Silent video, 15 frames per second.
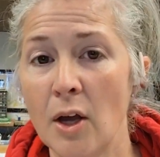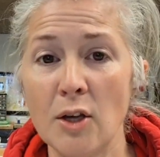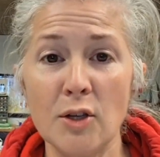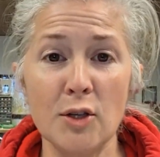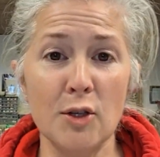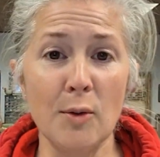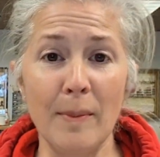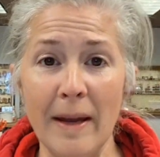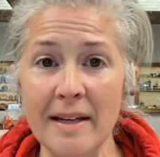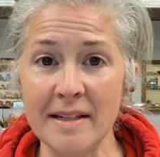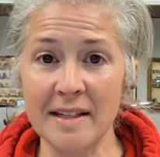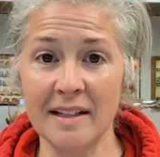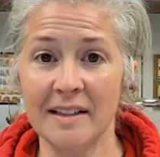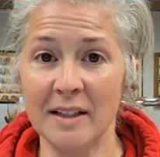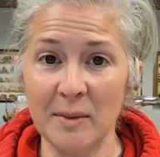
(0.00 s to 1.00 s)
So
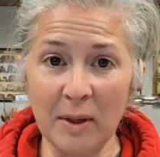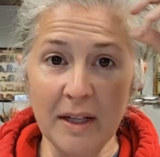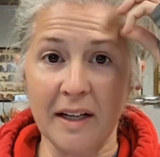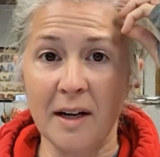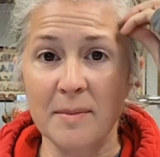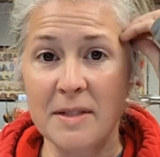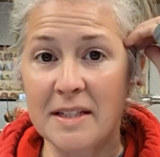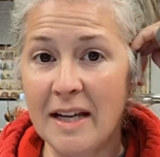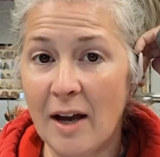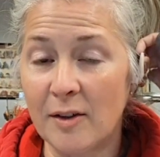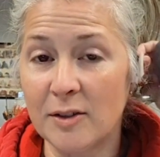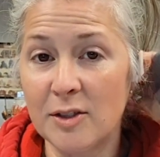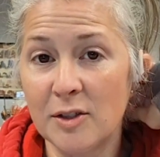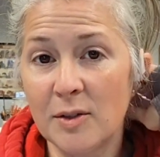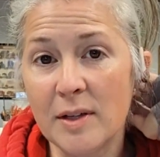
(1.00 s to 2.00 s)
basically what it comes
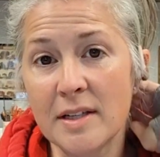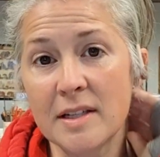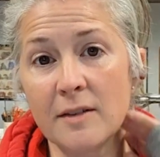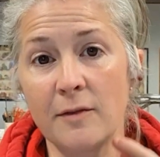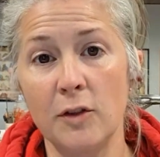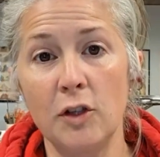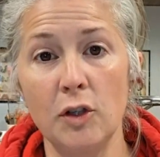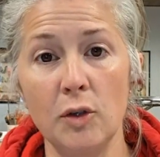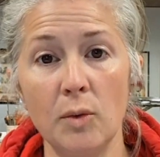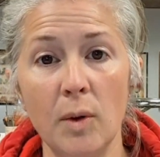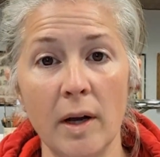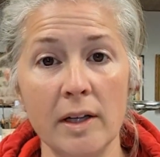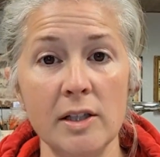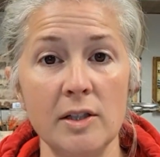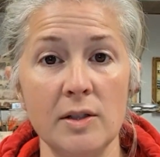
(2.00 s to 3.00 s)
down to is if you want to